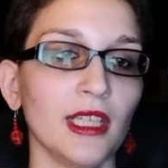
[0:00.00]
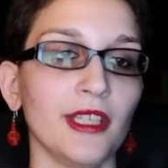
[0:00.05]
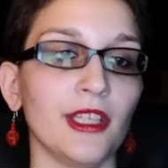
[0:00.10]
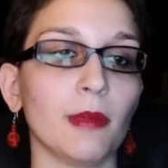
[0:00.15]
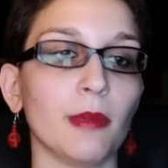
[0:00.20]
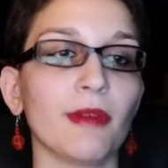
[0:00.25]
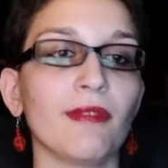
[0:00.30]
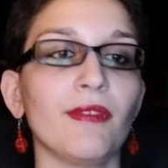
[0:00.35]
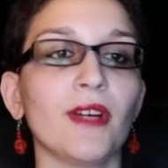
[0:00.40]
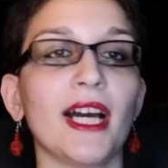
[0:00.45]

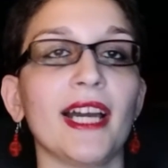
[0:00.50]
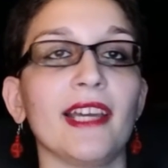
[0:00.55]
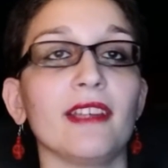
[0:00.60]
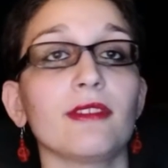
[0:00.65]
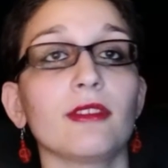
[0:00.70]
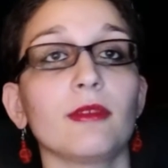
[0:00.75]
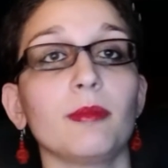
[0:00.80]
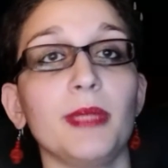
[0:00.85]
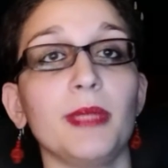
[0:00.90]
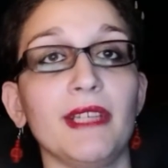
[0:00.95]
Number 5,
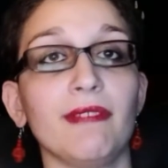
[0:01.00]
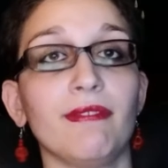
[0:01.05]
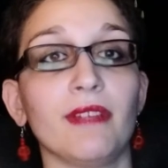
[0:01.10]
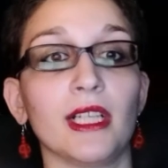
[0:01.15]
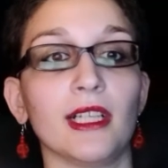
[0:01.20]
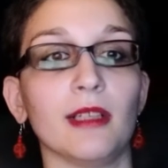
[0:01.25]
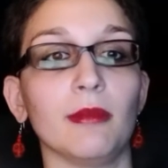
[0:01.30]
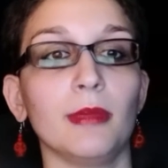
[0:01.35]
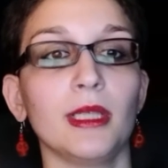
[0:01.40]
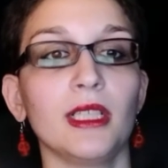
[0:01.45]
be
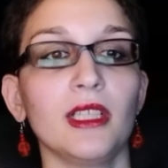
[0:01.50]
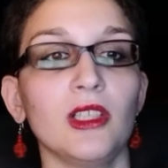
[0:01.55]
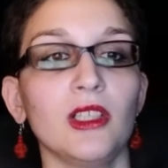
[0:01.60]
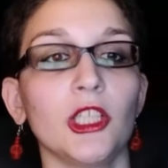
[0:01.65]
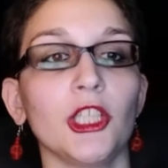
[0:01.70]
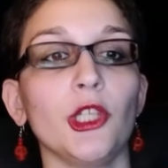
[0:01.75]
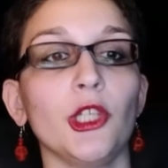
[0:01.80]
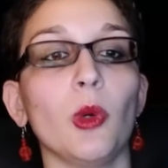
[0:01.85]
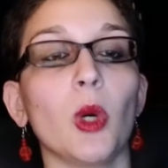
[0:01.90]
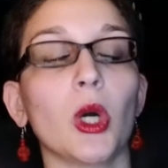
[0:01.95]
firm.
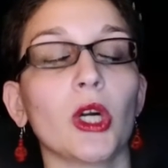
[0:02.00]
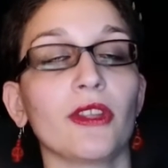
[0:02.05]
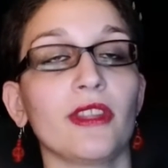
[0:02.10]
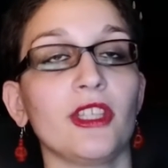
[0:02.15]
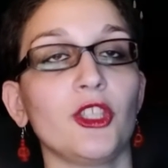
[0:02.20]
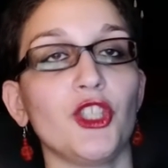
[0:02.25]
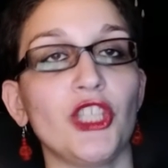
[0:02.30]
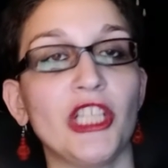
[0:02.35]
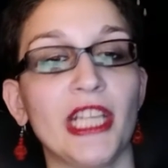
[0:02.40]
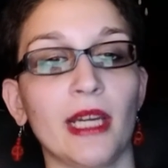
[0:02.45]
You are
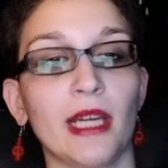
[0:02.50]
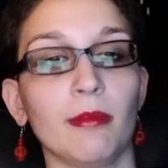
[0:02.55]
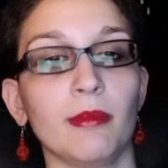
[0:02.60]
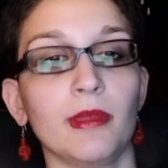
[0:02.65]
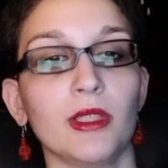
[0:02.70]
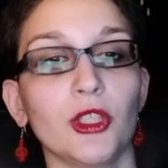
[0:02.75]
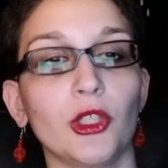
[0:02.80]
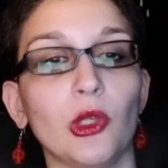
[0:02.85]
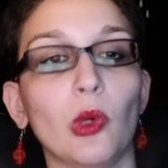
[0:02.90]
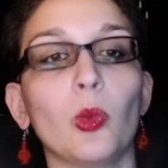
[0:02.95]
the GM.
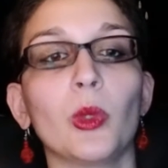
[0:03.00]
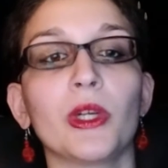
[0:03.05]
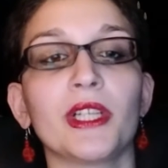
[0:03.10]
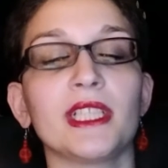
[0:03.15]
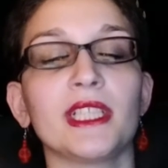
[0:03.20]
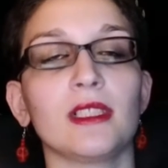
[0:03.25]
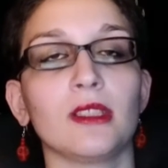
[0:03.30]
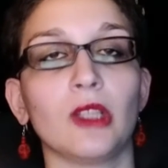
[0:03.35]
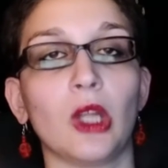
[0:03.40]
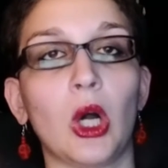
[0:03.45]
Your word
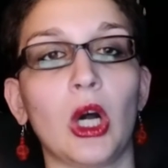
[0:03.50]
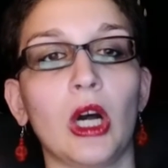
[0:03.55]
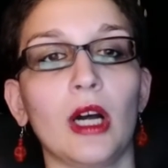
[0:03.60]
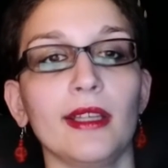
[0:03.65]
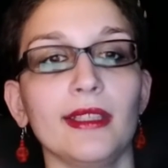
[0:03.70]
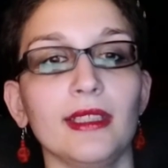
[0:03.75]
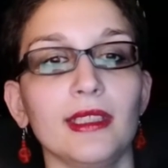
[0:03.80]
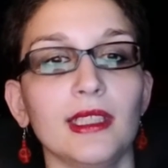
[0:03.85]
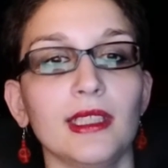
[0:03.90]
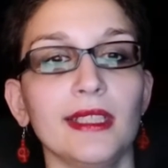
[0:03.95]
is law.
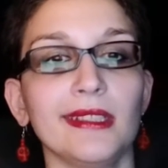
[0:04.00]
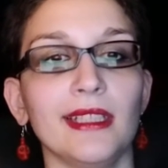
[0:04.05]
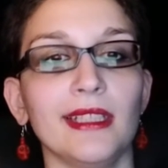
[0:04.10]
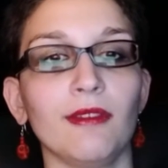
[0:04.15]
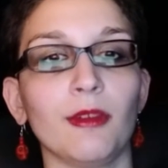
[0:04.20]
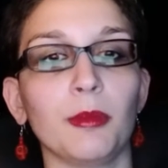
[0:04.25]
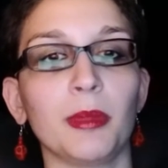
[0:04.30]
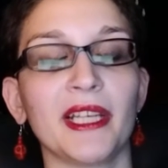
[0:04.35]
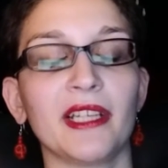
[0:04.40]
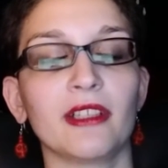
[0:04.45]

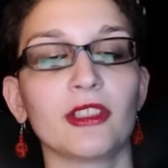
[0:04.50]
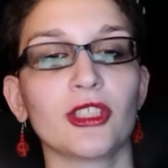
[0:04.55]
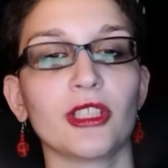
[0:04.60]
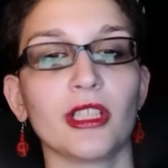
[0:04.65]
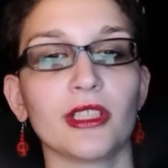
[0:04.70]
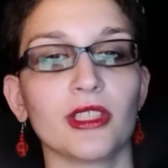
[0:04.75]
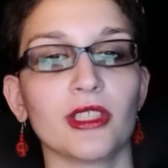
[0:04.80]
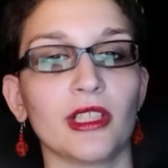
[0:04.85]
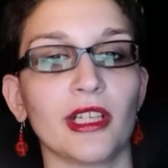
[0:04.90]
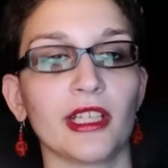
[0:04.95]
If a player
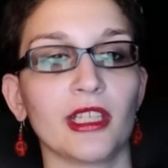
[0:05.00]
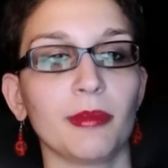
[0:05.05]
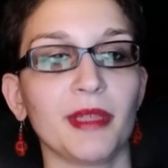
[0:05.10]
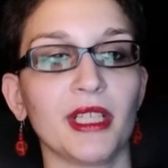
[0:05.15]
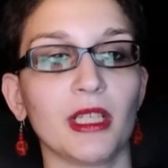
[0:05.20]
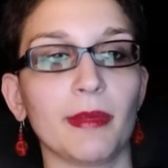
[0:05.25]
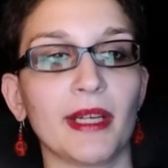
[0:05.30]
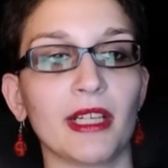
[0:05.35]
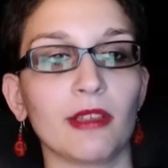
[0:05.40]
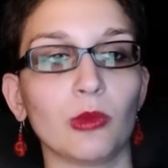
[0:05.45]
starts an
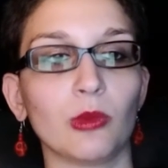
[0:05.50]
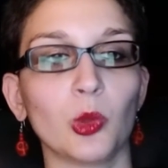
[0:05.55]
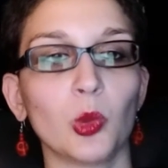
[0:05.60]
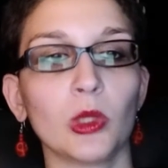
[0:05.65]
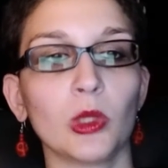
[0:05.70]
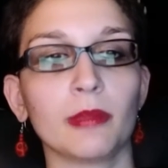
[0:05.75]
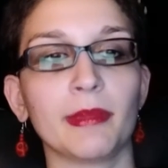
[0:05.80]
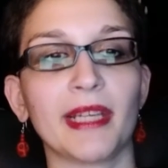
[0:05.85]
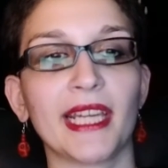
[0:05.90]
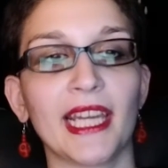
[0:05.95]
argument about a
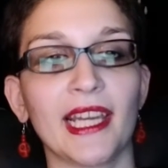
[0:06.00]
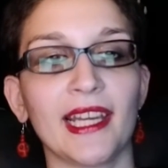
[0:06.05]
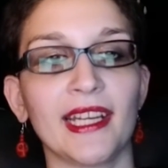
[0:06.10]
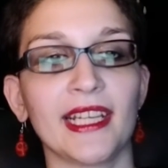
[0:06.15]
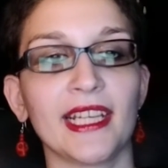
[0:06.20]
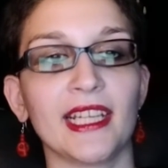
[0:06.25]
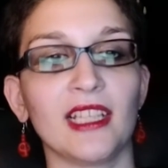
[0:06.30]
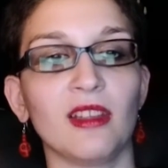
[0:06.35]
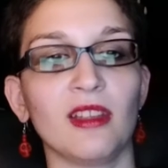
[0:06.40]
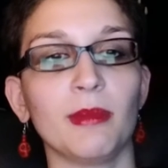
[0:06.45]
rule or
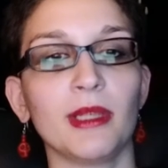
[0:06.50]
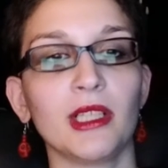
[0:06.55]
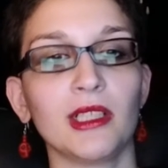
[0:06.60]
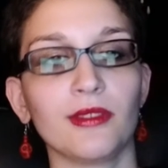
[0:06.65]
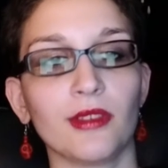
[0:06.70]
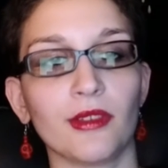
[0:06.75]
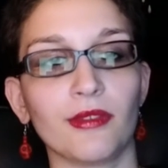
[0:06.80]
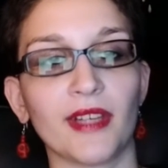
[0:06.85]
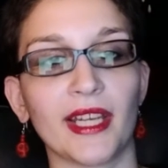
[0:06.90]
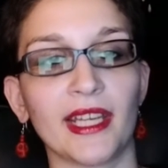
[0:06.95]
mechanic in the middle
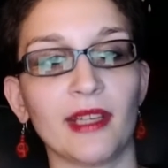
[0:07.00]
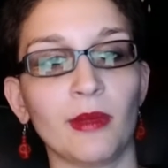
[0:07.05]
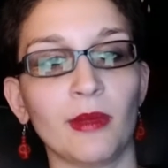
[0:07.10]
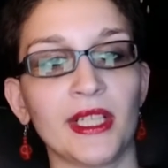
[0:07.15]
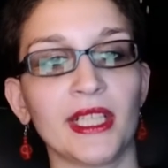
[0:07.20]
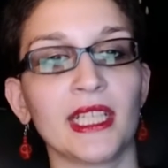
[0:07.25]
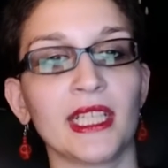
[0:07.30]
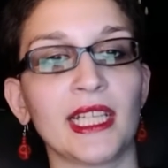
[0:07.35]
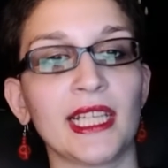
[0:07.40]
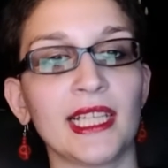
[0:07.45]
of a fight
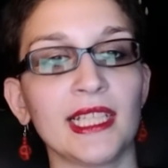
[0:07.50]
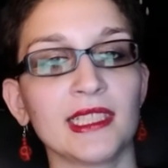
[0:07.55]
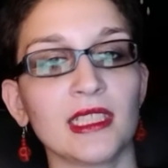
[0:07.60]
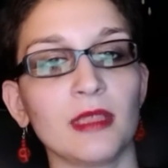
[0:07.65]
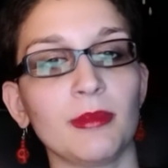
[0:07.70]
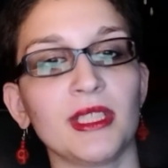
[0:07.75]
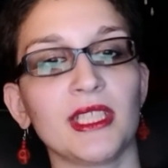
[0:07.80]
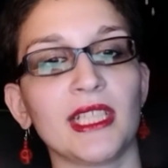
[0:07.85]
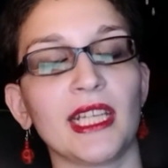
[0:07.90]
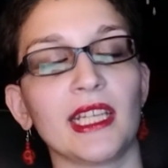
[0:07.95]
when it could
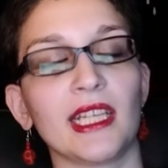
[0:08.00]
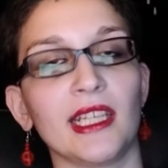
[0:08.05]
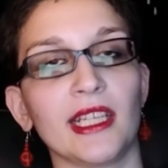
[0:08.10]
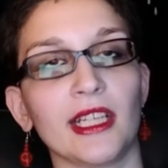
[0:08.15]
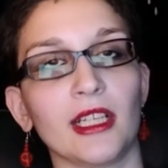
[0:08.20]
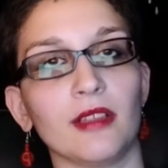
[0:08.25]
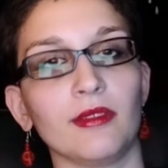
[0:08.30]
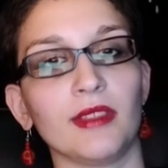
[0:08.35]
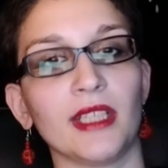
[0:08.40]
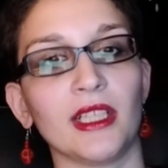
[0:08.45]
easily be taken
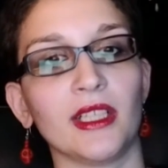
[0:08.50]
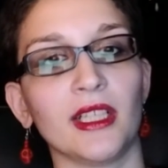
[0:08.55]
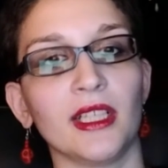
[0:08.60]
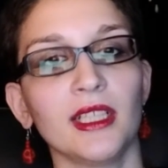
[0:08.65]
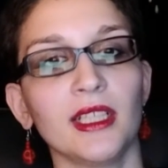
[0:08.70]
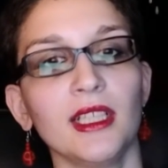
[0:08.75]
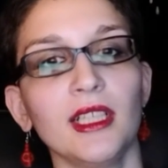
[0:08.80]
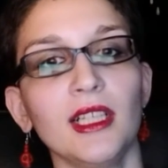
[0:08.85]
care of later,